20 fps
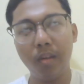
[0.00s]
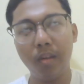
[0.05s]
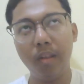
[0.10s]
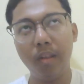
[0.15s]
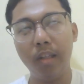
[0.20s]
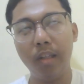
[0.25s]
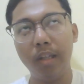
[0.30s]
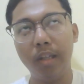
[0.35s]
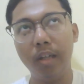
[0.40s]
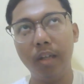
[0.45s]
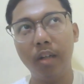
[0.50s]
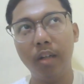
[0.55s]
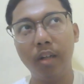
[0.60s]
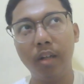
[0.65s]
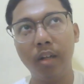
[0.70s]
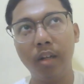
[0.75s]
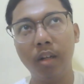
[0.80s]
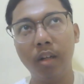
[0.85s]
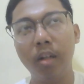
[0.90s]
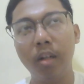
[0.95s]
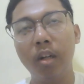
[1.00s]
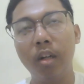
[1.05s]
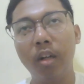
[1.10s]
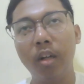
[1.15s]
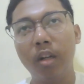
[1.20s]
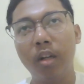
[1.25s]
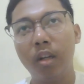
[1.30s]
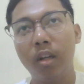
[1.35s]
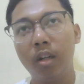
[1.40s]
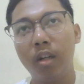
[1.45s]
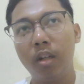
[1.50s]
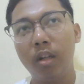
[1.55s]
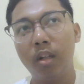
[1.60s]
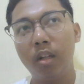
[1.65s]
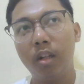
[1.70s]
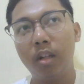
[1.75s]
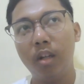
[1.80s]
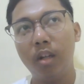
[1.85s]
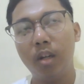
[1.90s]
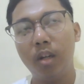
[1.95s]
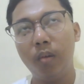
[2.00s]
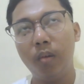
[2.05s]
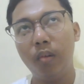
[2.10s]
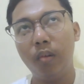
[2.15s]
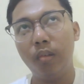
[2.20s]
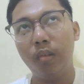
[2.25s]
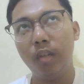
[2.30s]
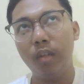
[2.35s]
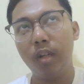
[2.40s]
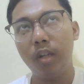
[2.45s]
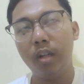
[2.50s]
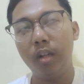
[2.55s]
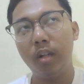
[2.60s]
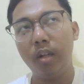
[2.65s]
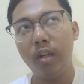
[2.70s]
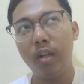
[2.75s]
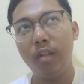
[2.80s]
the how do you say it?